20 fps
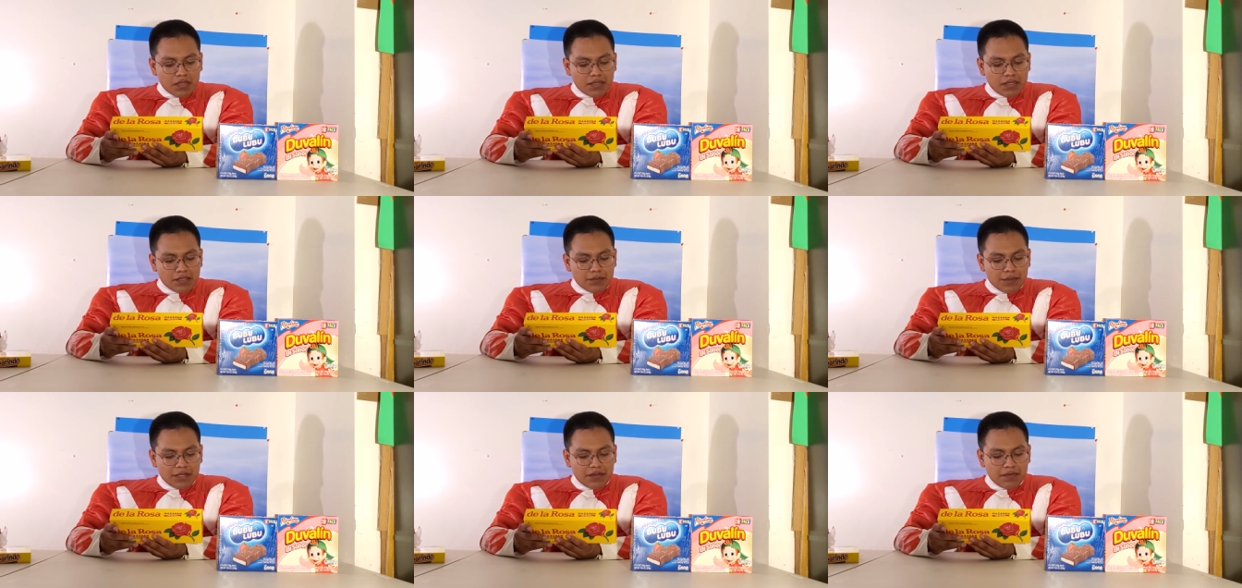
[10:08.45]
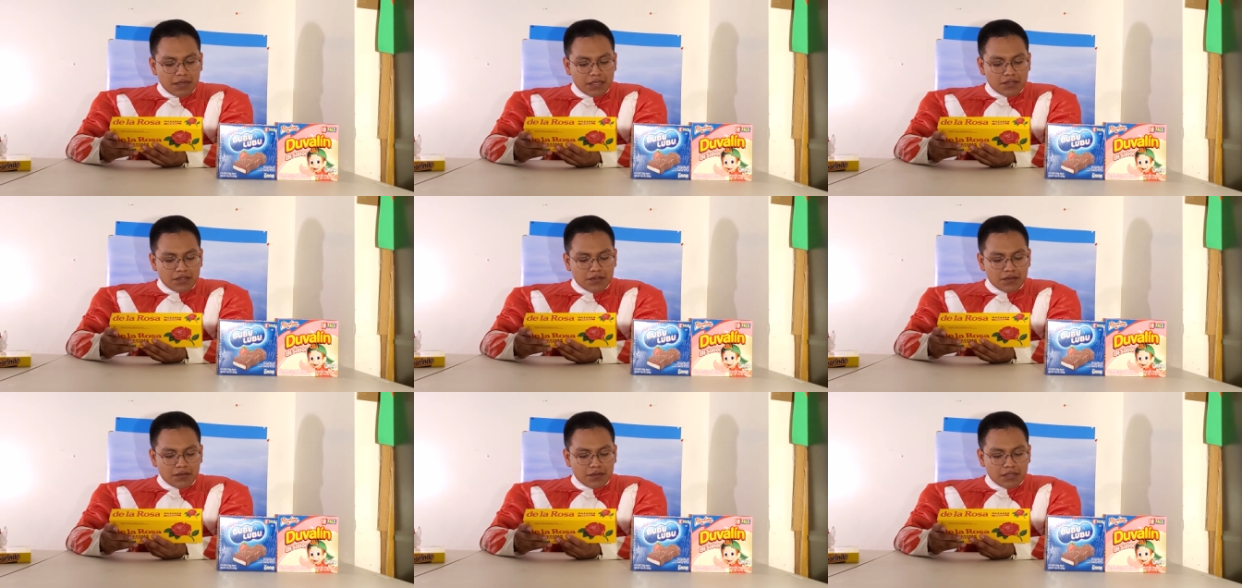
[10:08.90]
is
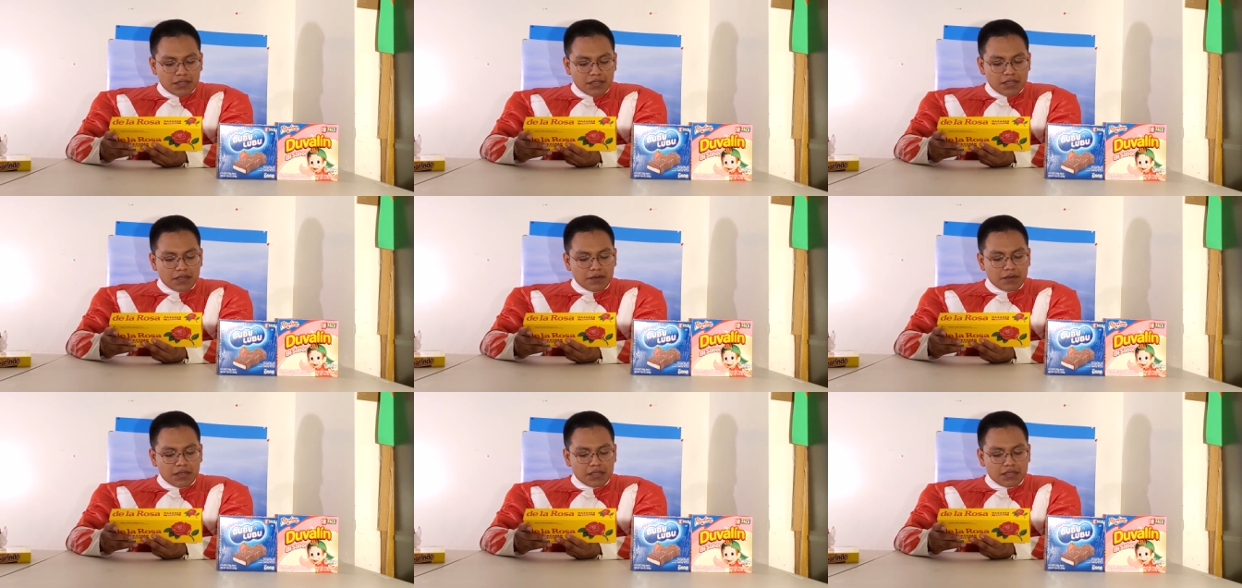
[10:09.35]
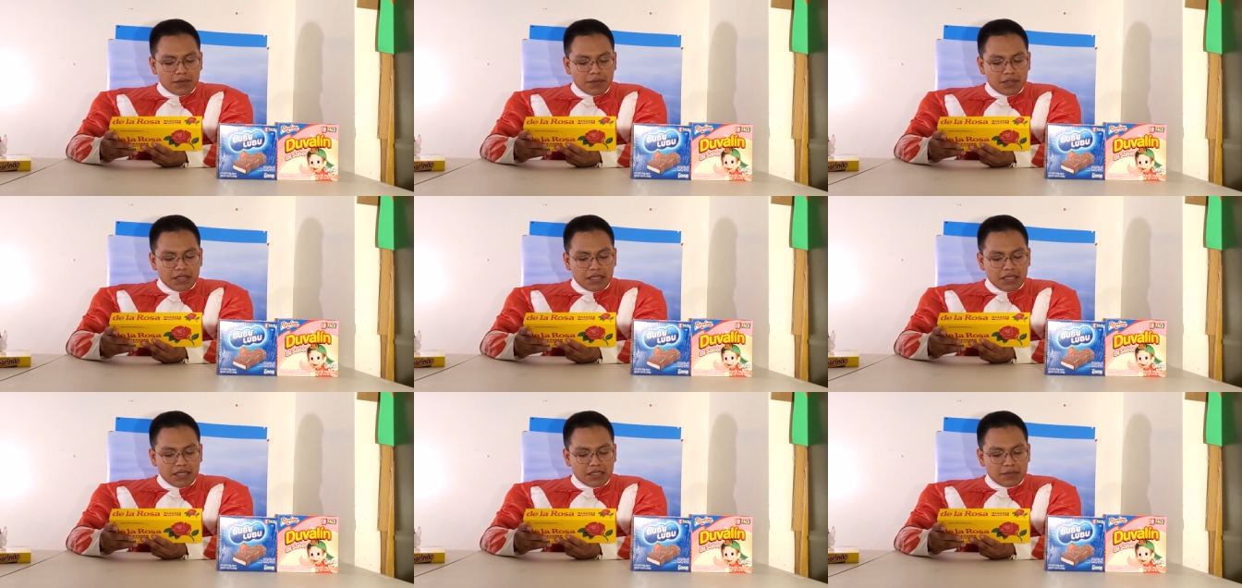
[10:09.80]
manufactured with a secret recipe
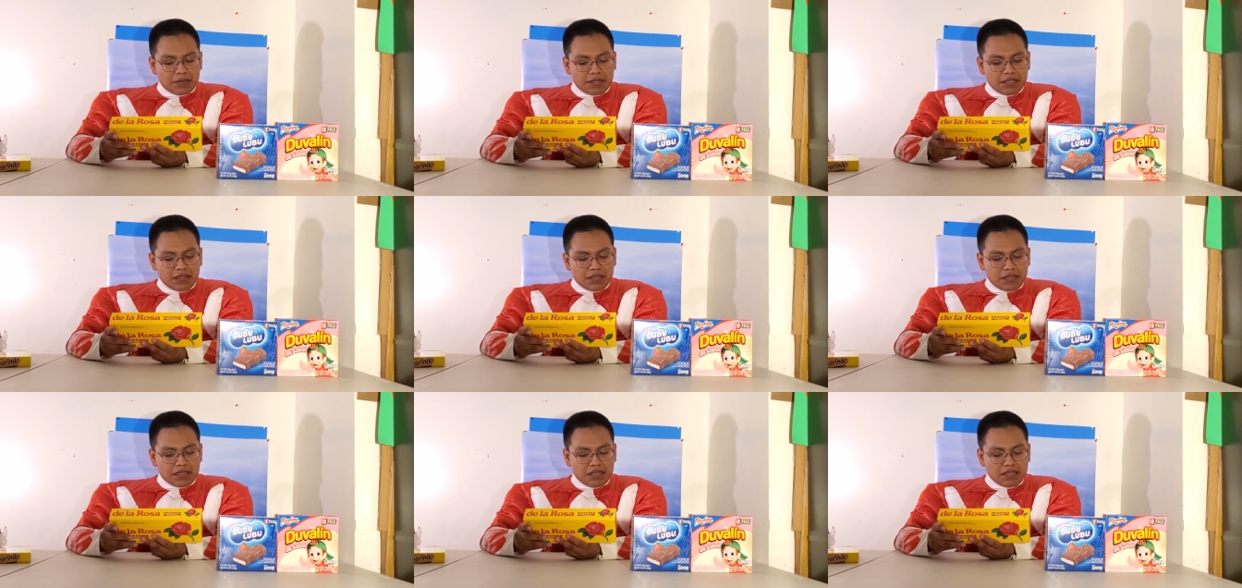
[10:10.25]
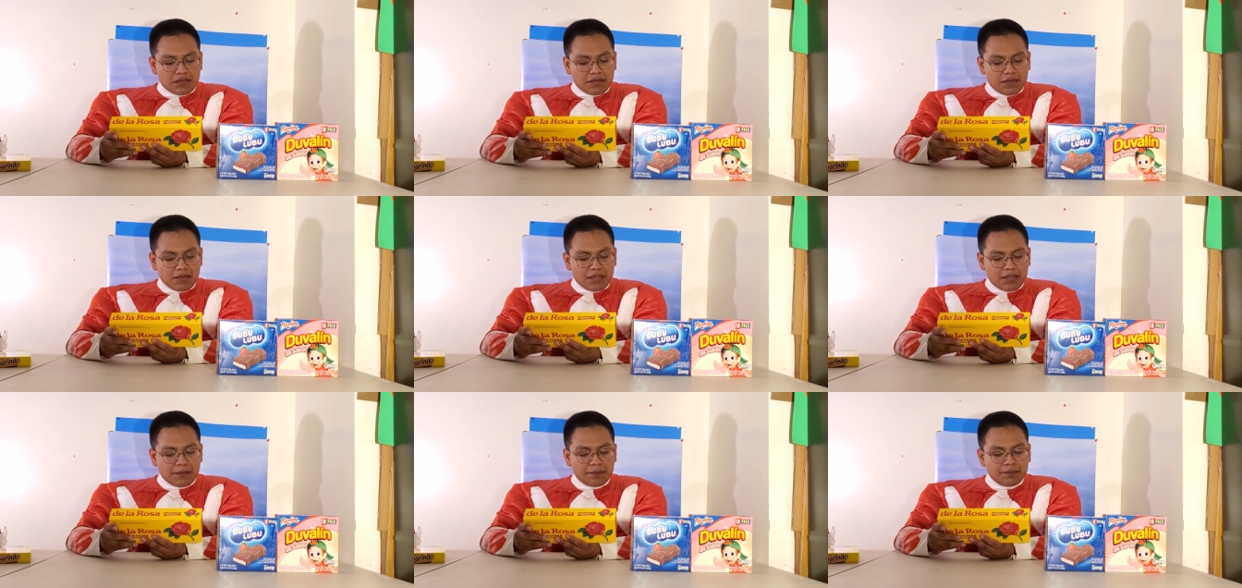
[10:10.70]
that has been
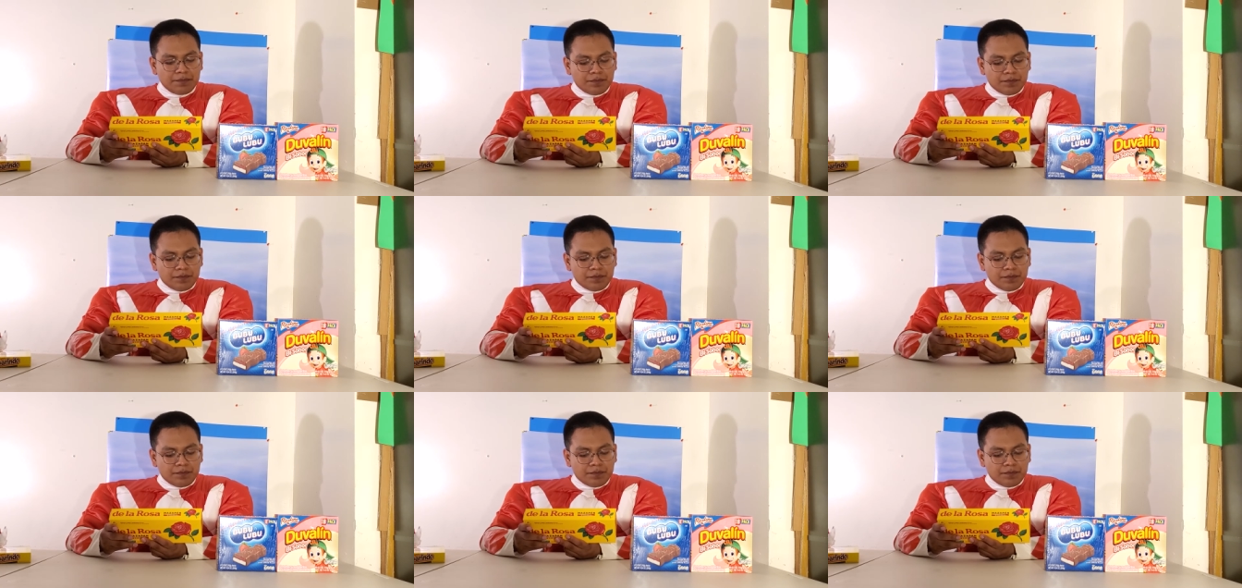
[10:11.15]
successfully